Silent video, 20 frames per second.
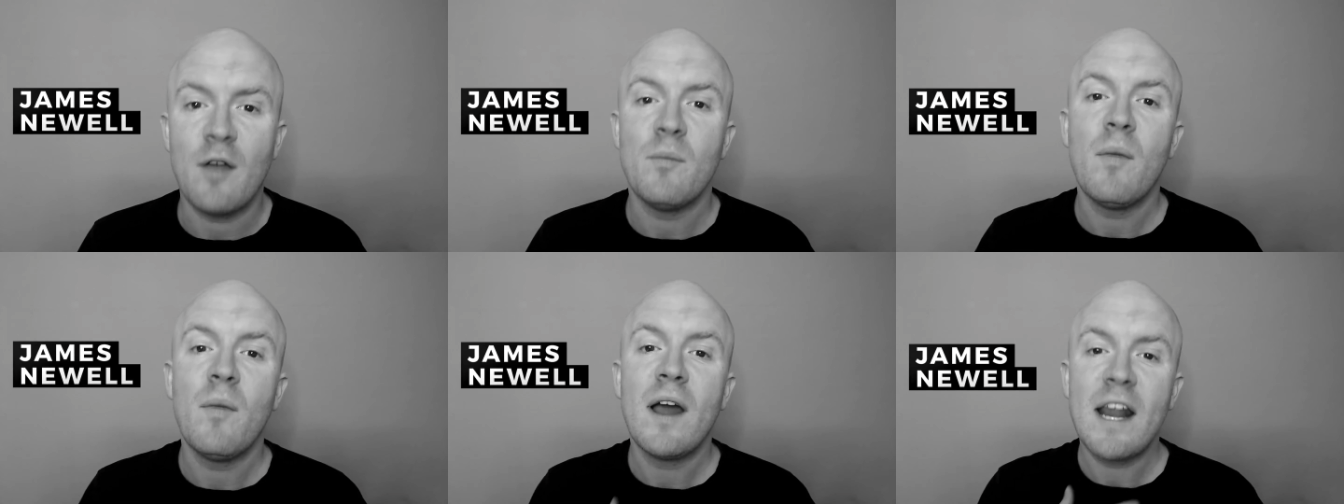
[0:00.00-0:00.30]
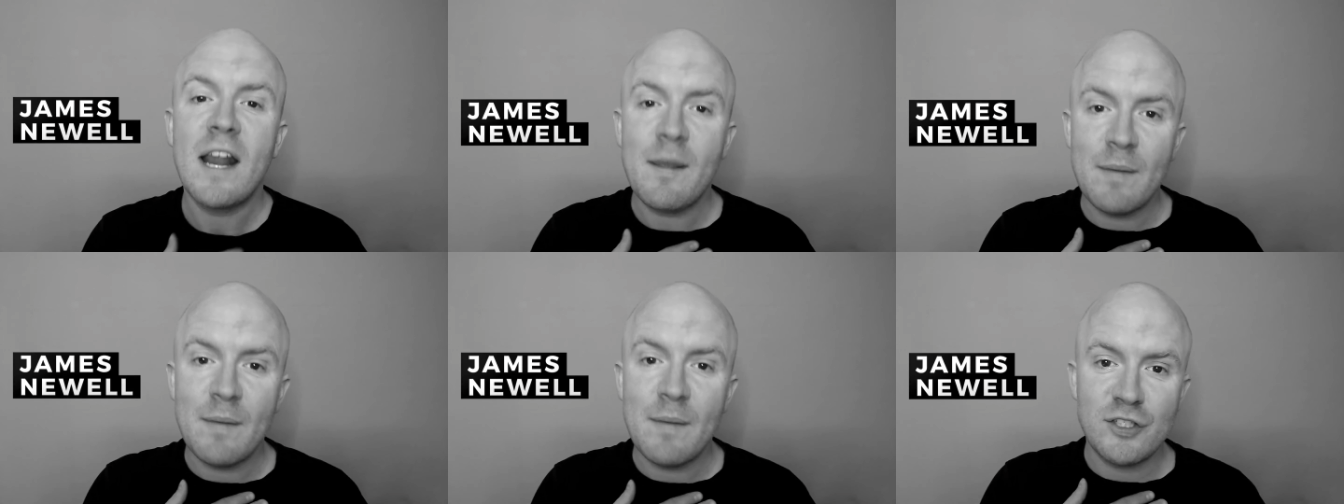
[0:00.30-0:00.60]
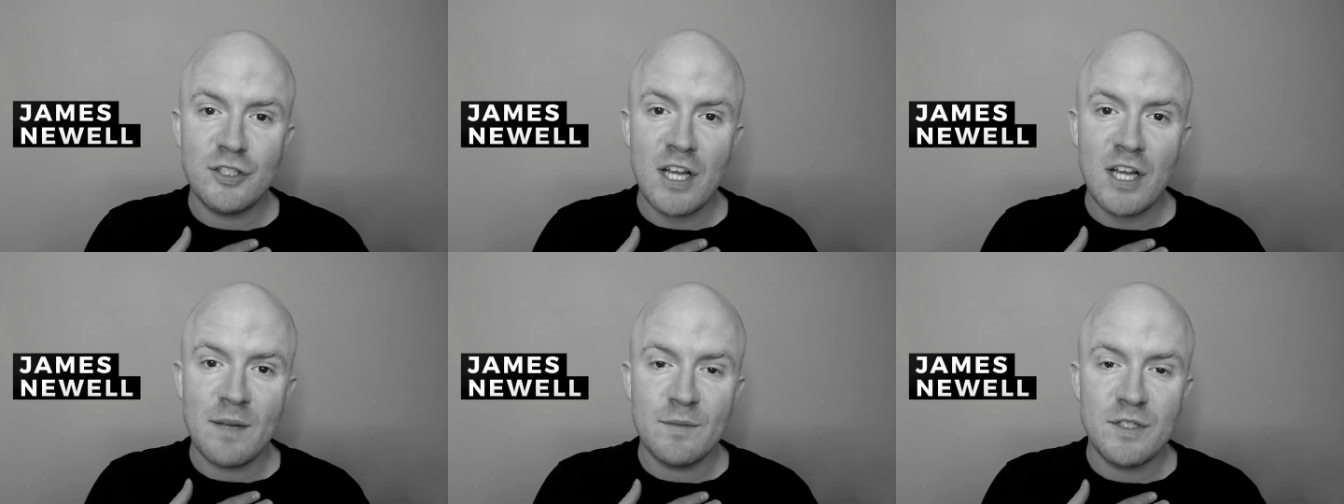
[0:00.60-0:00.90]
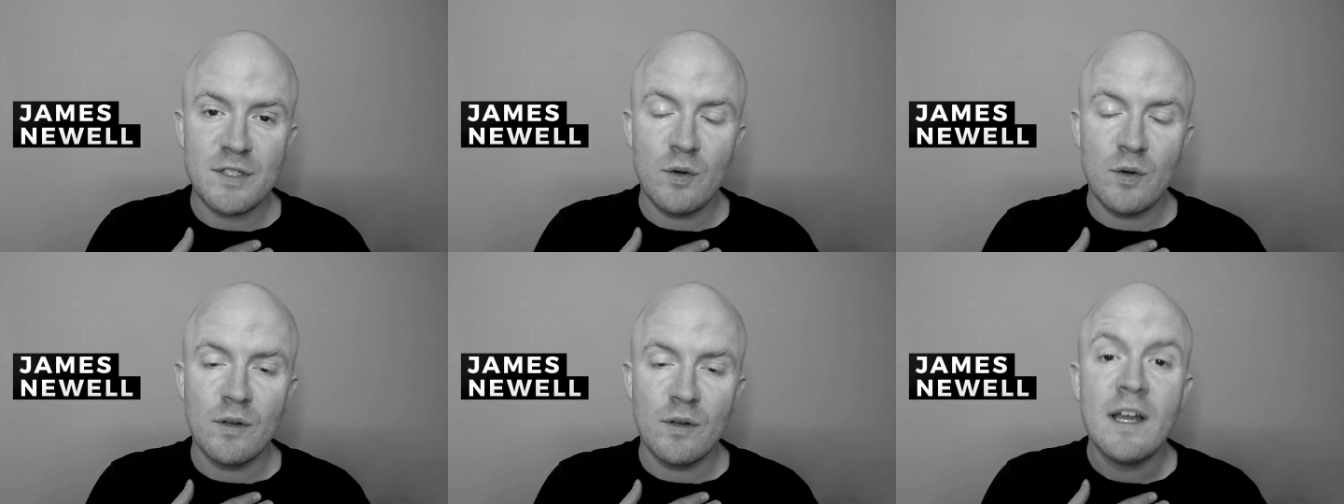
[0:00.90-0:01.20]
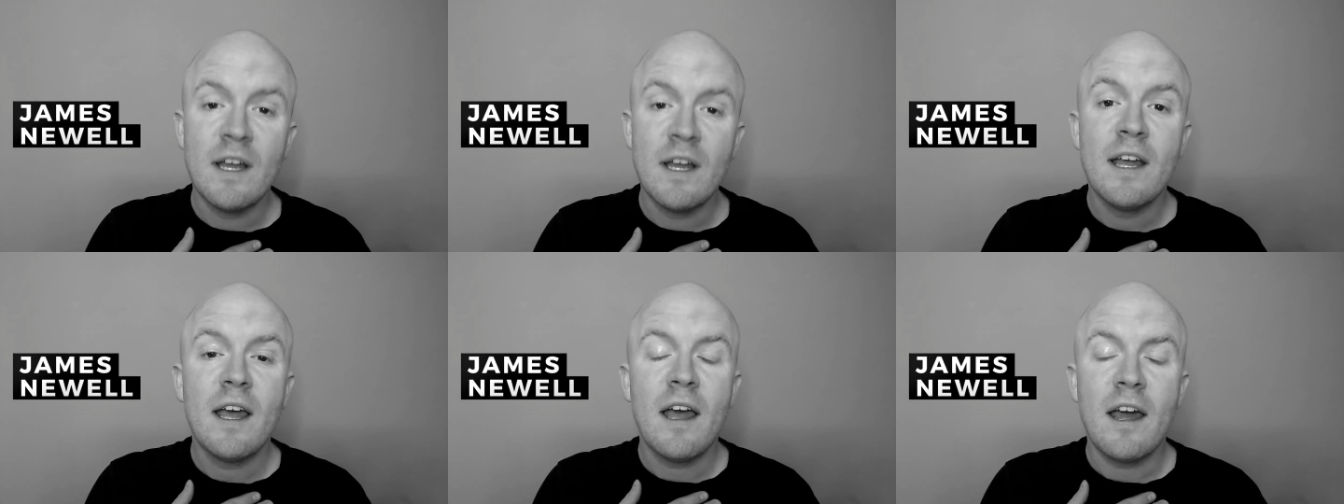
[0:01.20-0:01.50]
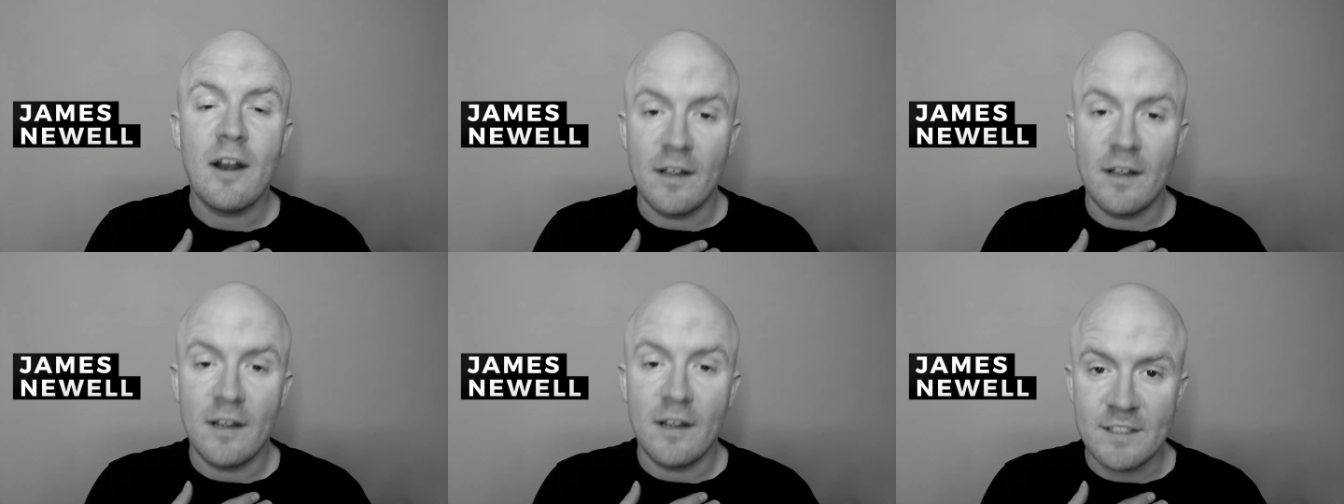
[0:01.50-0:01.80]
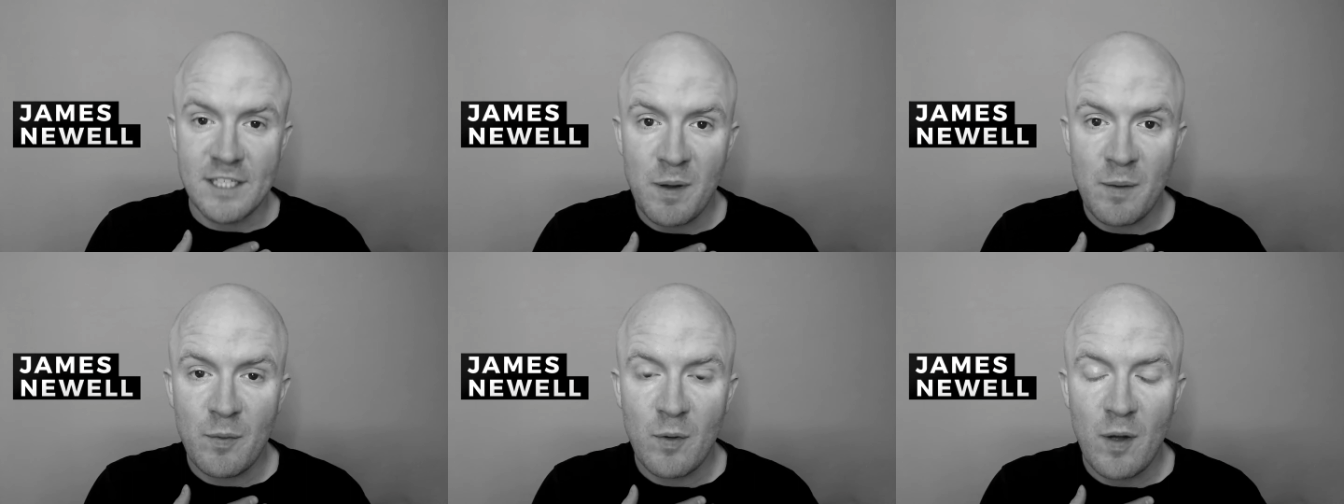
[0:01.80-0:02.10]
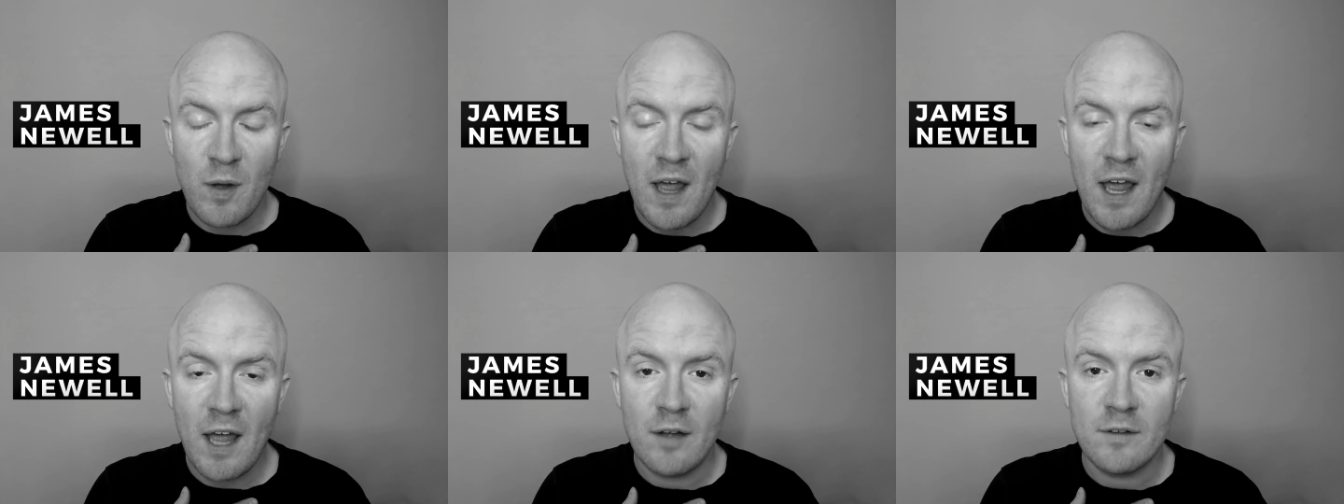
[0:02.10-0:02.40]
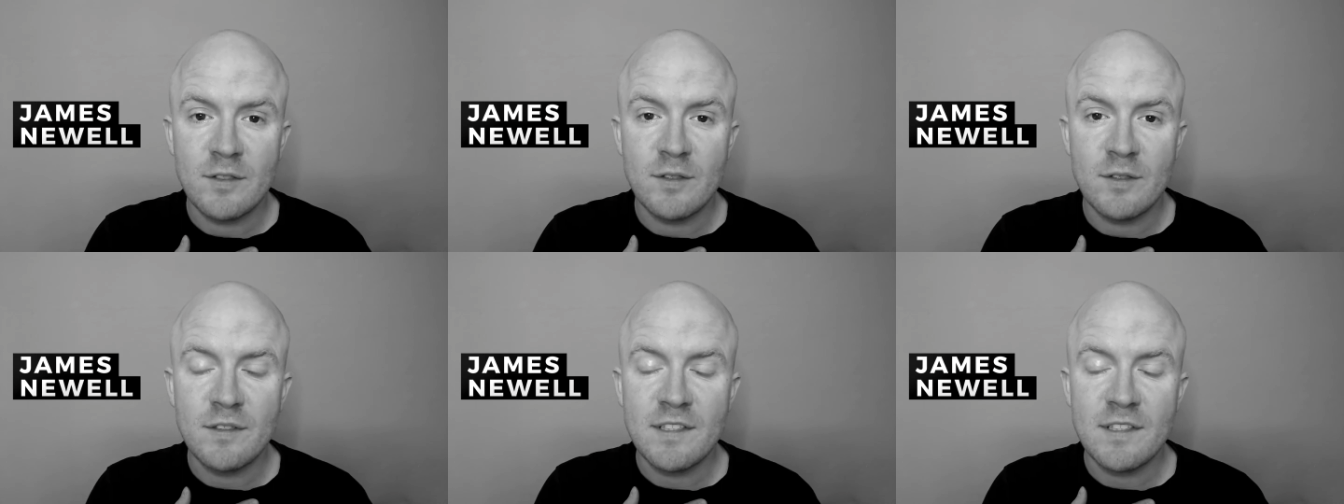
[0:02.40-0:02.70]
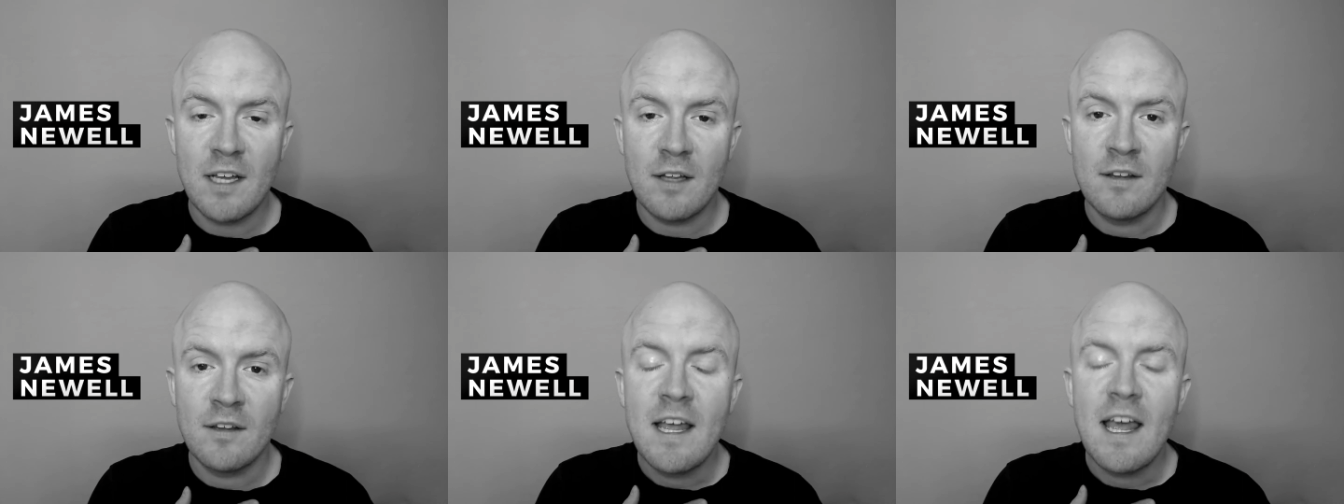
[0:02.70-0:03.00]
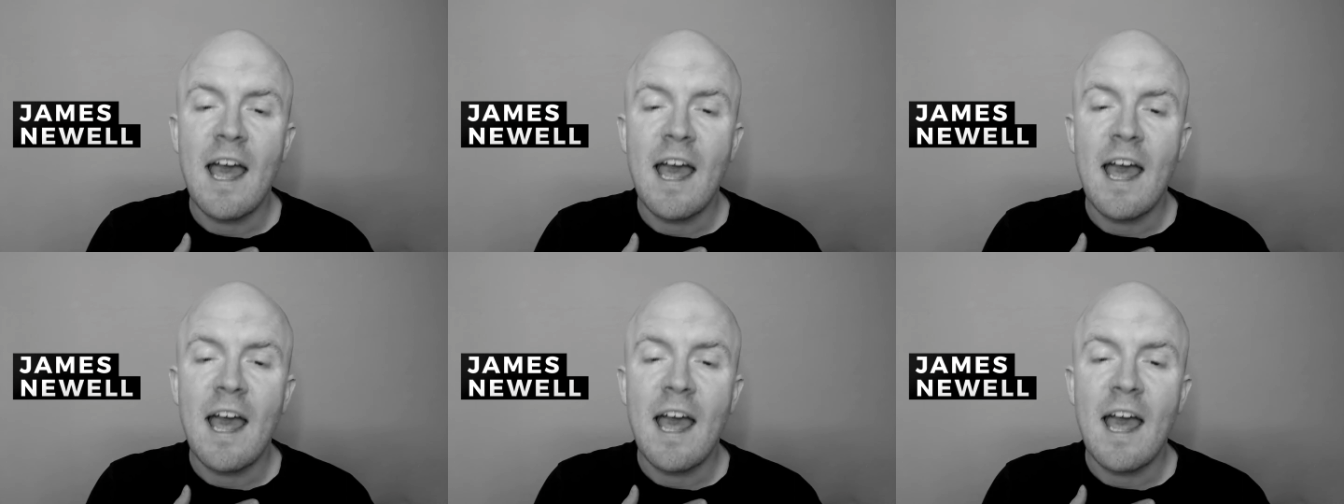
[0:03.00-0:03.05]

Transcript: My name is James Newell and I teach people how to sell.